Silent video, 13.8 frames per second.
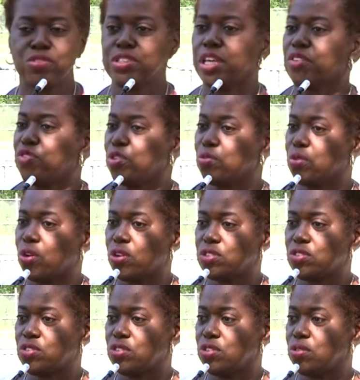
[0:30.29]
say a few
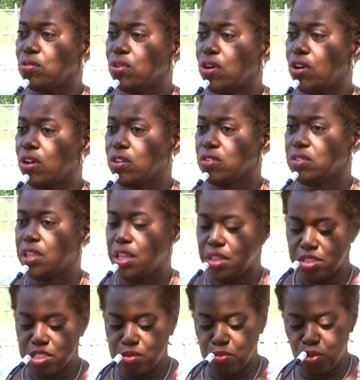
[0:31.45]
words to you all
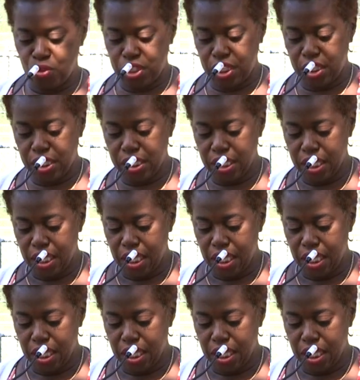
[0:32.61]
this morning.